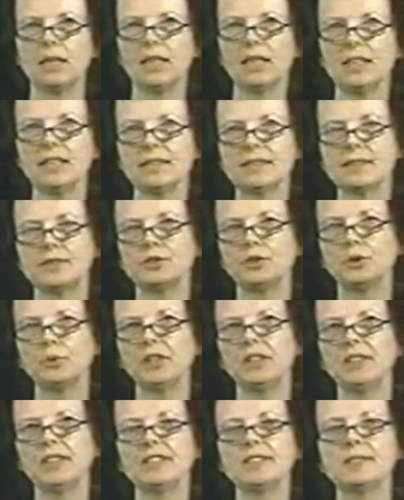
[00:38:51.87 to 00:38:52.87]
it's
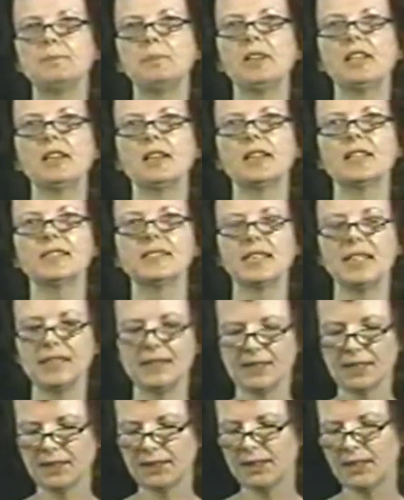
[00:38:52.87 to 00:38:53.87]
doing this because
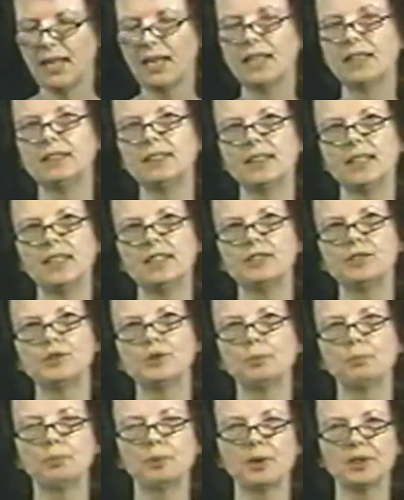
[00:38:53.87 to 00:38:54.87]
its intent is
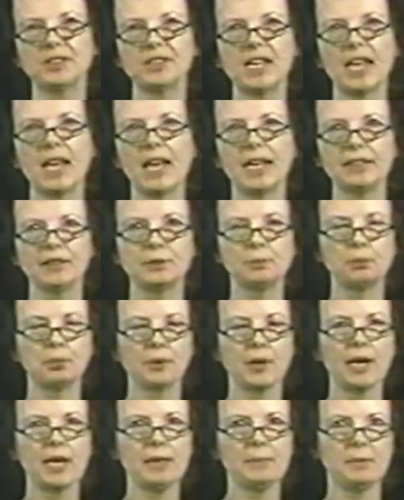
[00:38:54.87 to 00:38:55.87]
to protect
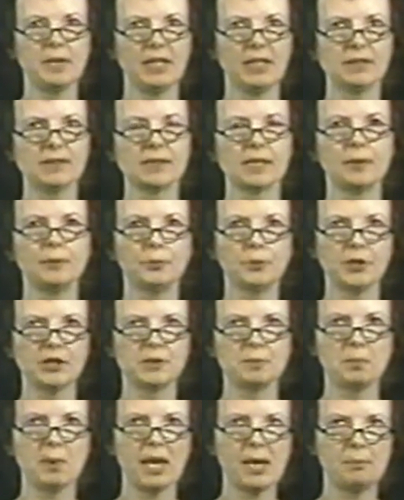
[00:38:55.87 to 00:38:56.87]
primates, of
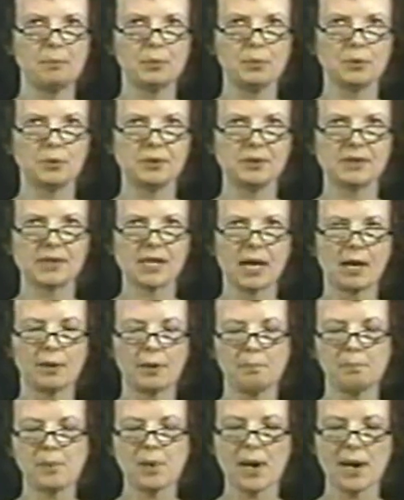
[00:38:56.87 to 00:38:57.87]
which baboons
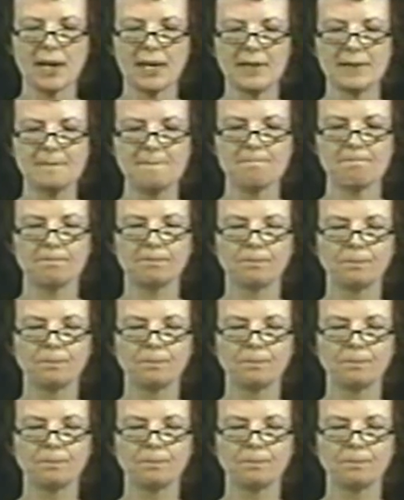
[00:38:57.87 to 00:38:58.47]
are a part.